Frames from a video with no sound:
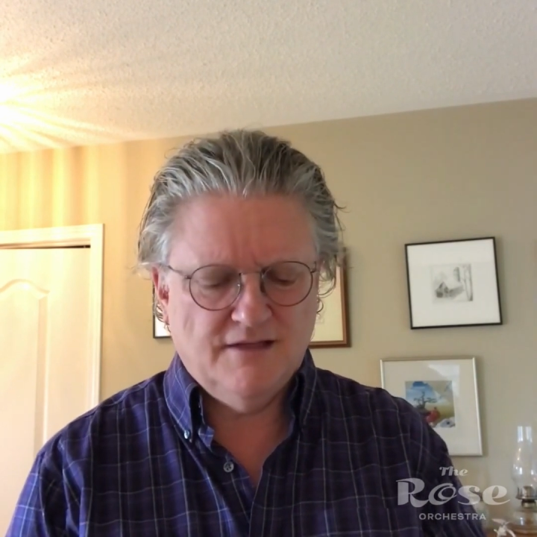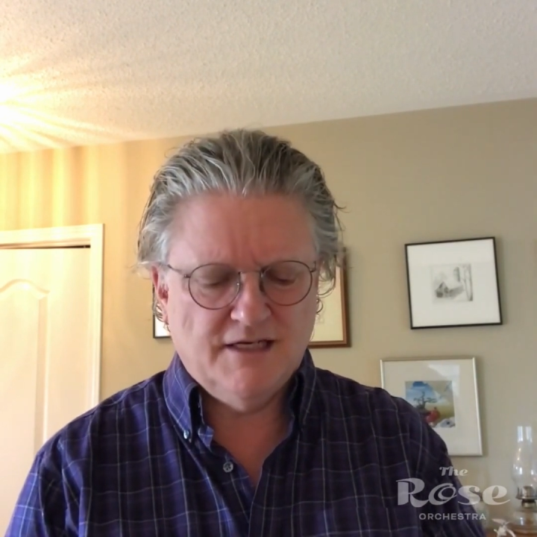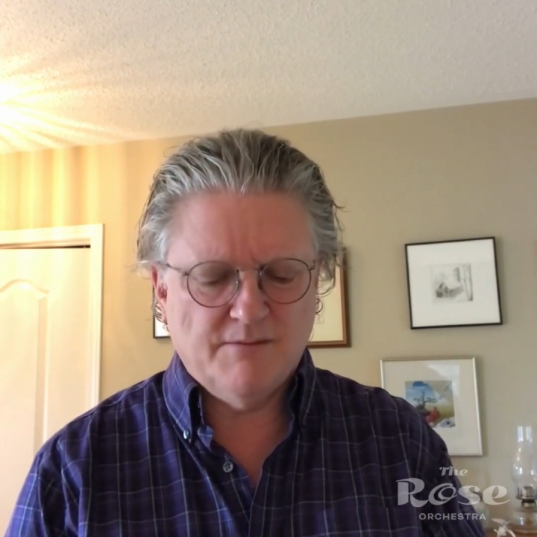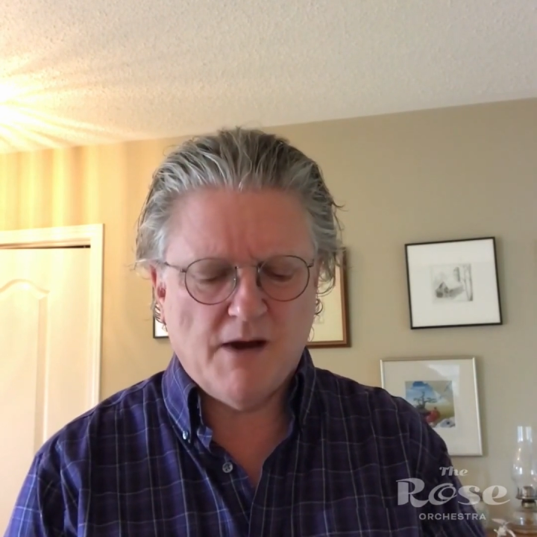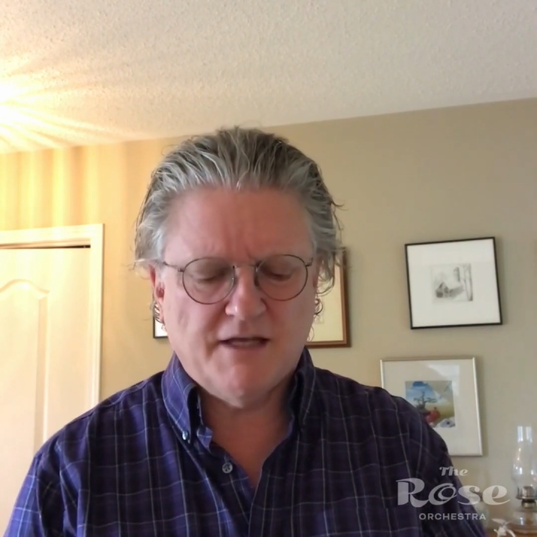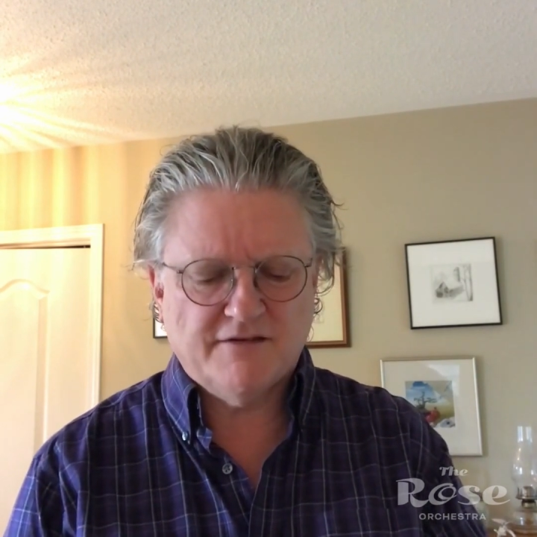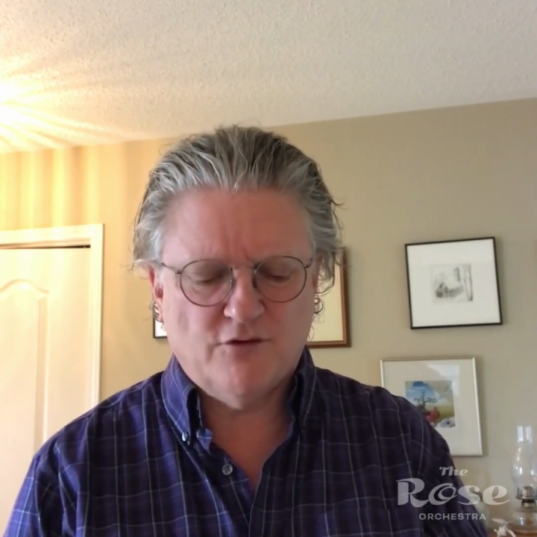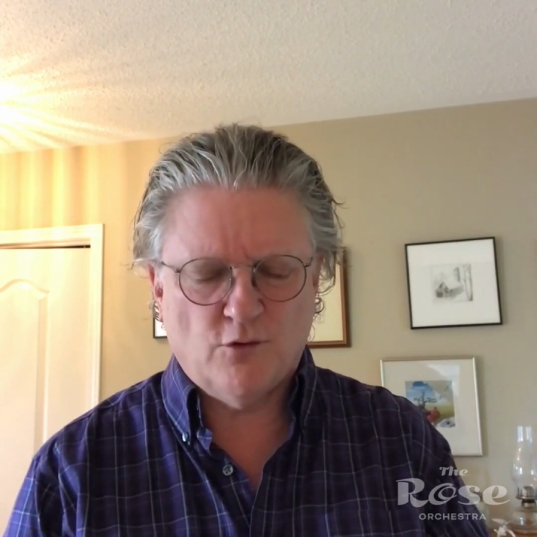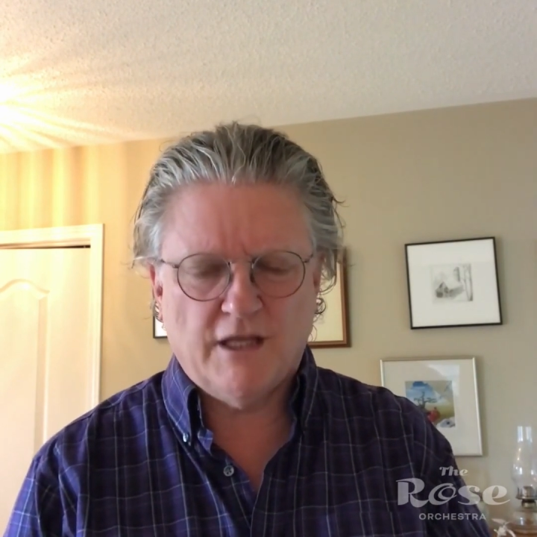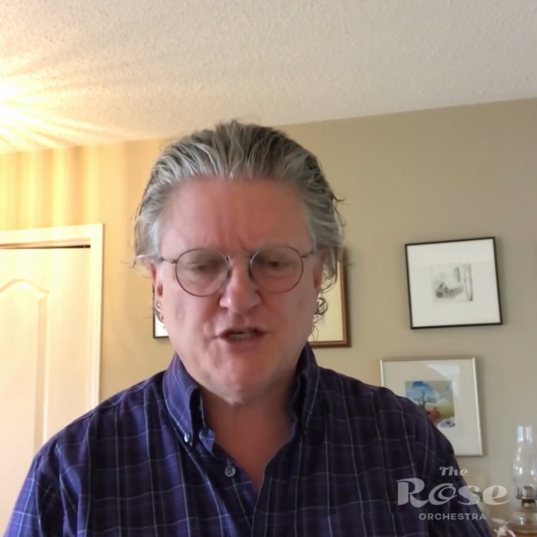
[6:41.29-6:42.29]
demise of
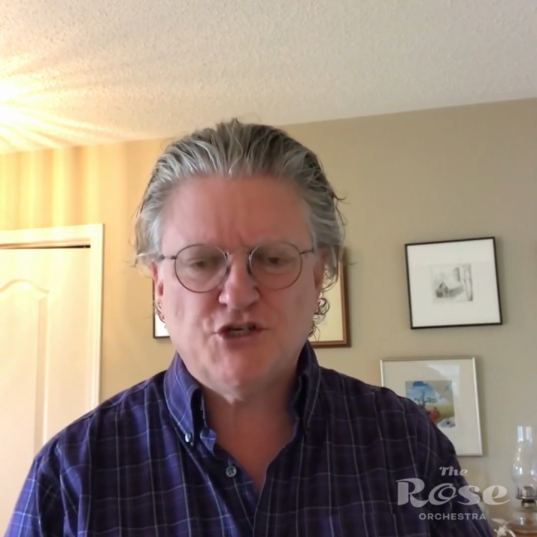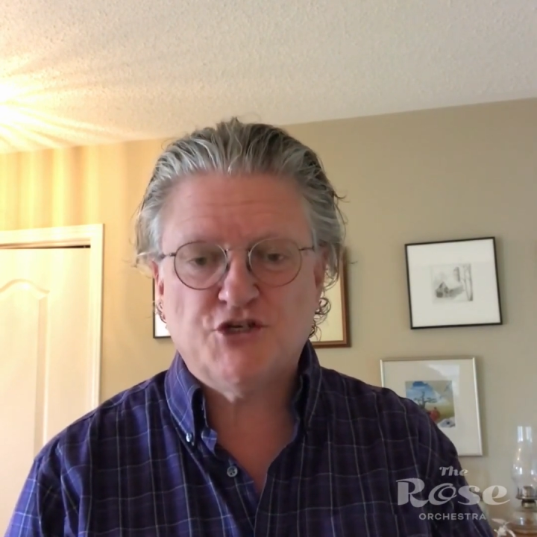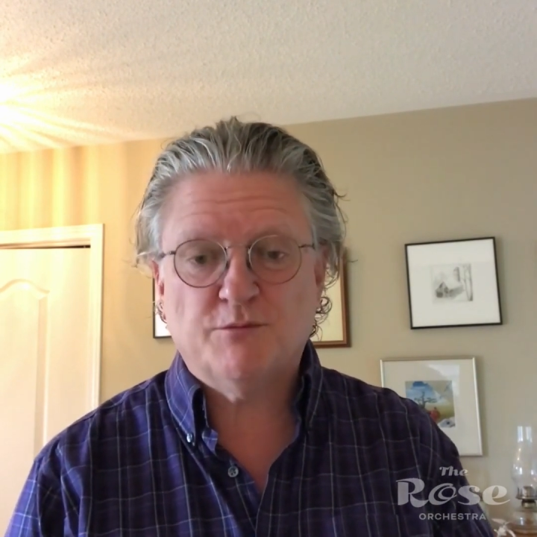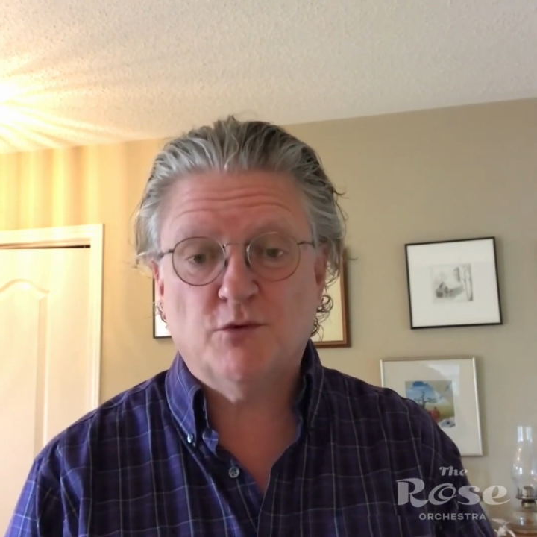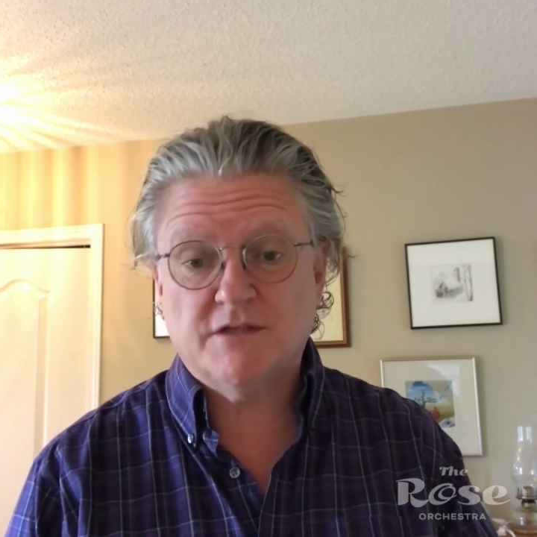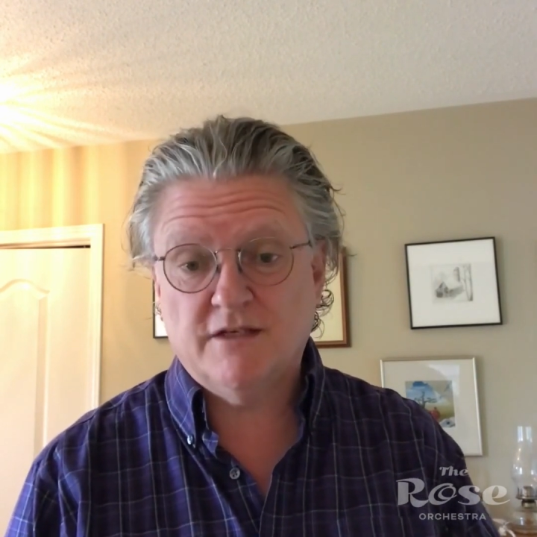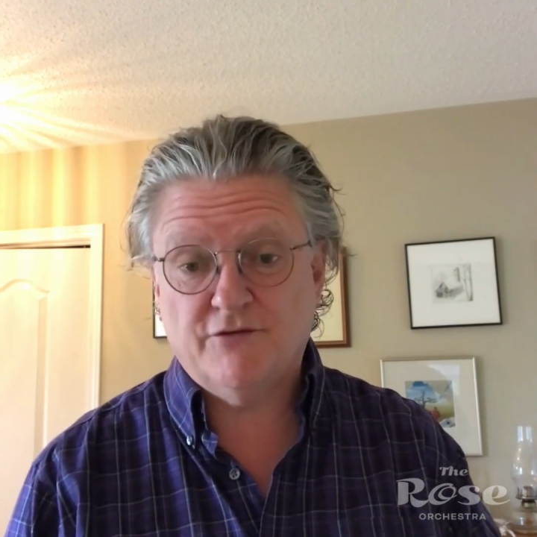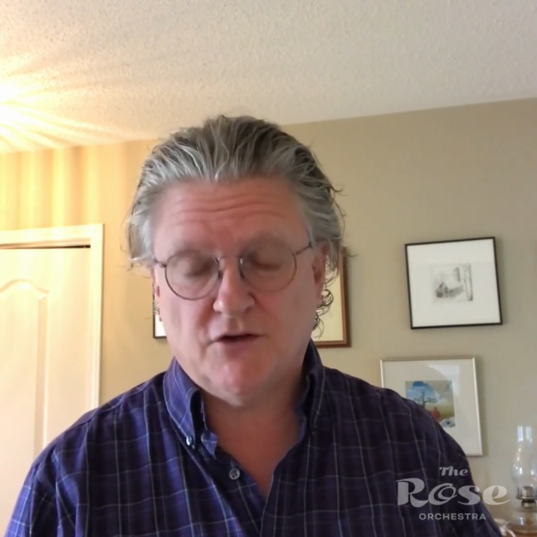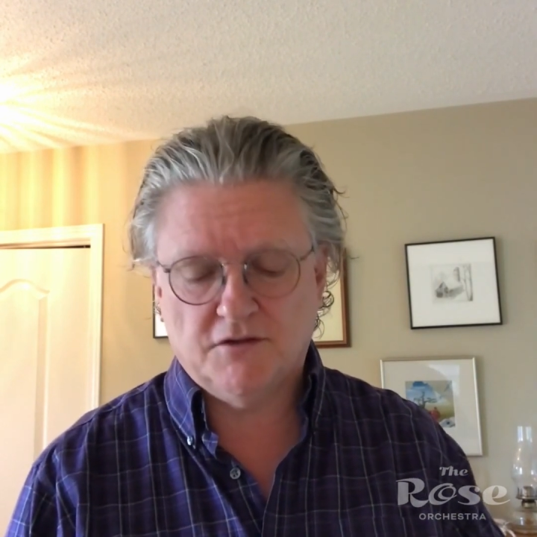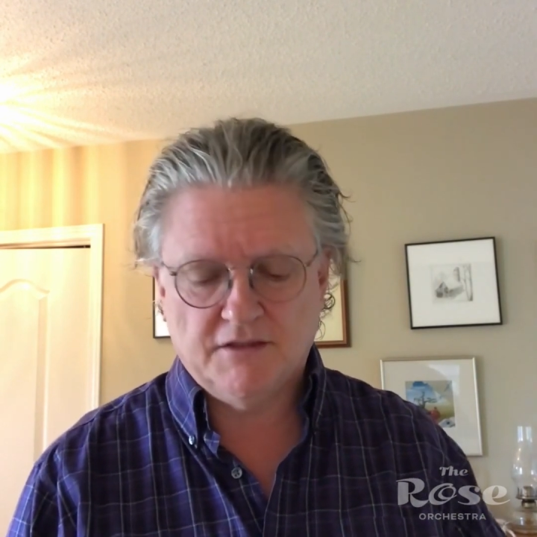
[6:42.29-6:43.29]
the relationship was
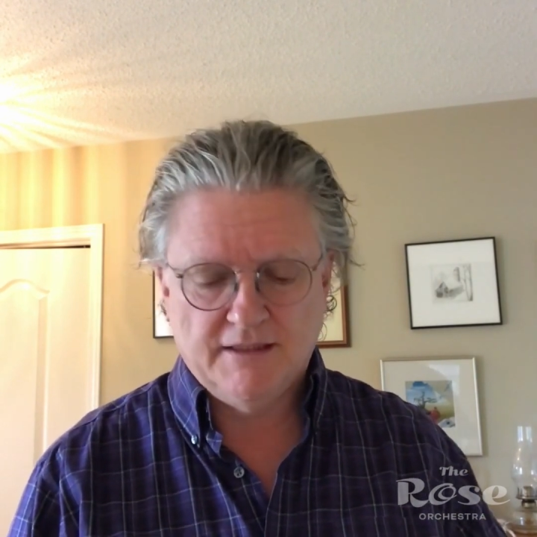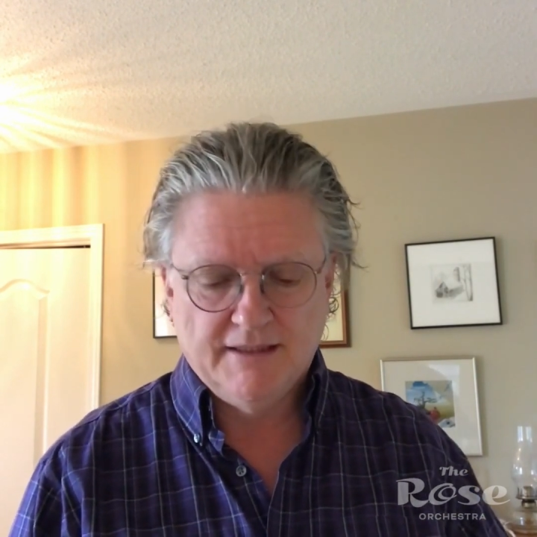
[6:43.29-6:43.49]
difficult.